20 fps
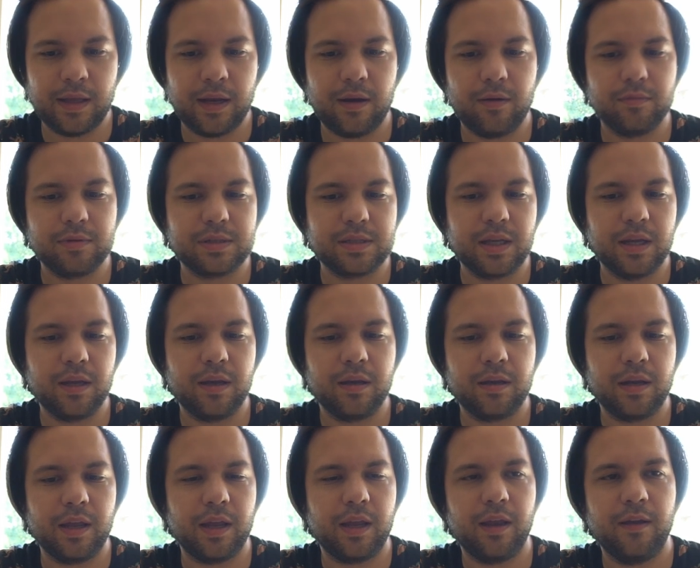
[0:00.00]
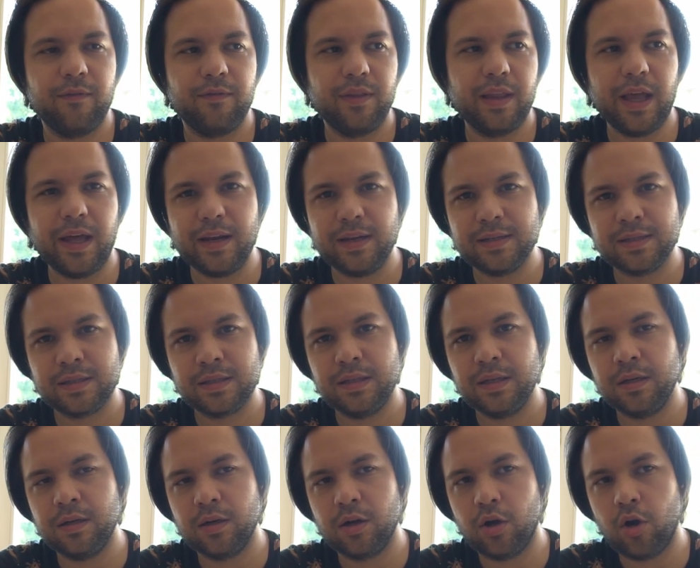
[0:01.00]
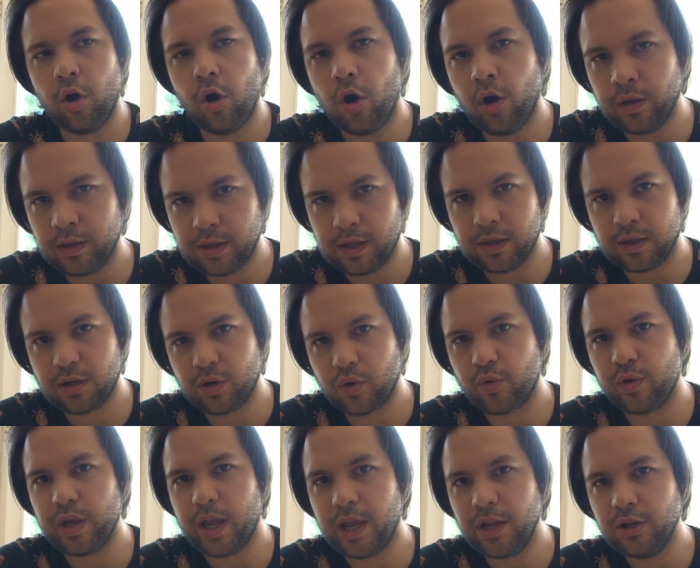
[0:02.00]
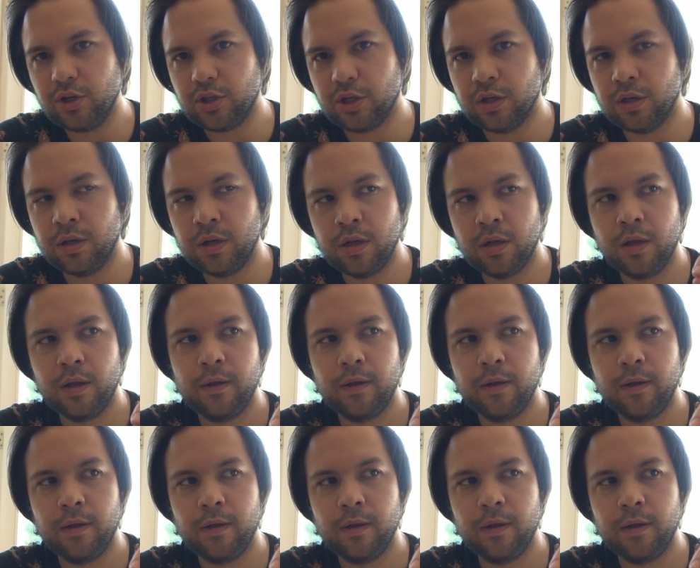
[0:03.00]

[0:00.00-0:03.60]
then I was thinking like if that is the content creation